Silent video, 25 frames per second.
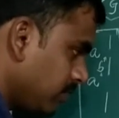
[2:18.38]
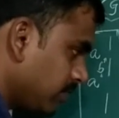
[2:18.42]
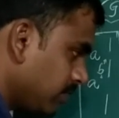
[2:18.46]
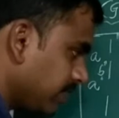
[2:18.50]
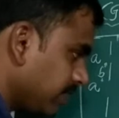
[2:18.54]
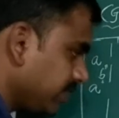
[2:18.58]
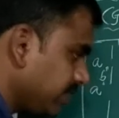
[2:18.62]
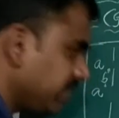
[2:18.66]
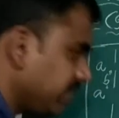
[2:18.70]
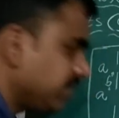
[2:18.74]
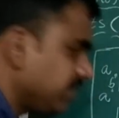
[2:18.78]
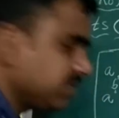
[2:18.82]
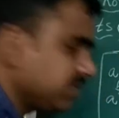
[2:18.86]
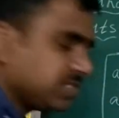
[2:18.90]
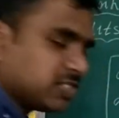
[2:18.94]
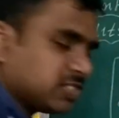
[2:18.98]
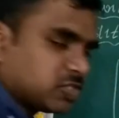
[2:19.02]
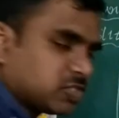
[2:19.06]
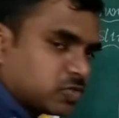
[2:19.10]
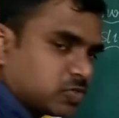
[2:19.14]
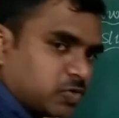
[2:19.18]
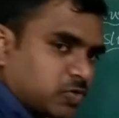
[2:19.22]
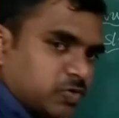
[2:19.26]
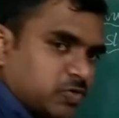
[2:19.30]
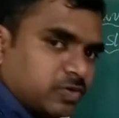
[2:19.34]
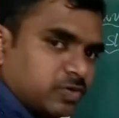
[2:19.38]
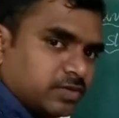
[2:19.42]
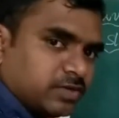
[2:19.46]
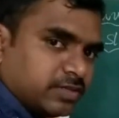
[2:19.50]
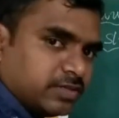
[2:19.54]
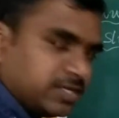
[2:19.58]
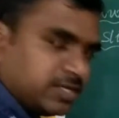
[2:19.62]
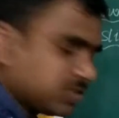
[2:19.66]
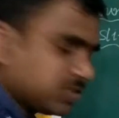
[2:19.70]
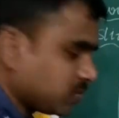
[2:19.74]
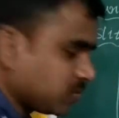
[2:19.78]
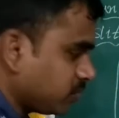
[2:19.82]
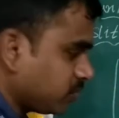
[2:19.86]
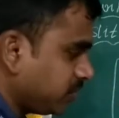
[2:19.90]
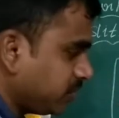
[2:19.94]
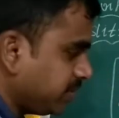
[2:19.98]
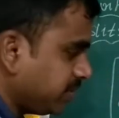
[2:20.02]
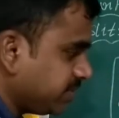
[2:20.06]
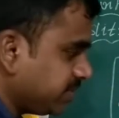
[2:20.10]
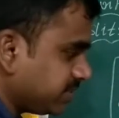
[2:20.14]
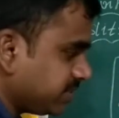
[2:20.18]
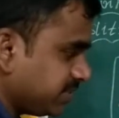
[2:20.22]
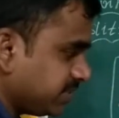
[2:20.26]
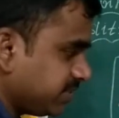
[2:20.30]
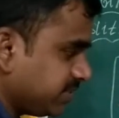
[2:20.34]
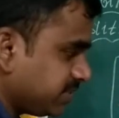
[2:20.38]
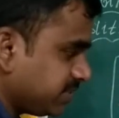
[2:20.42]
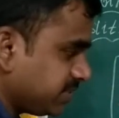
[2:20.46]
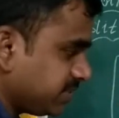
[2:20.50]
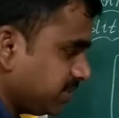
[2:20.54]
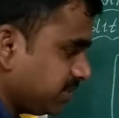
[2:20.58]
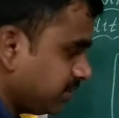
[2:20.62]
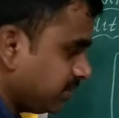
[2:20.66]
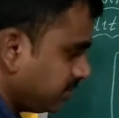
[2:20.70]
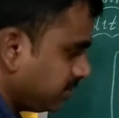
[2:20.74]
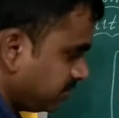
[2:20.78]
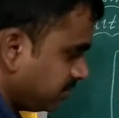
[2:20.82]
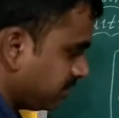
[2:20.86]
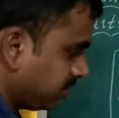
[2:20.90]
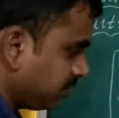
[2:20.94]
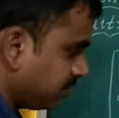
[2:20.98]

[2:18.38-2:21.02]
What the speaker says: Okay, there is a screw. The screw is adjusting.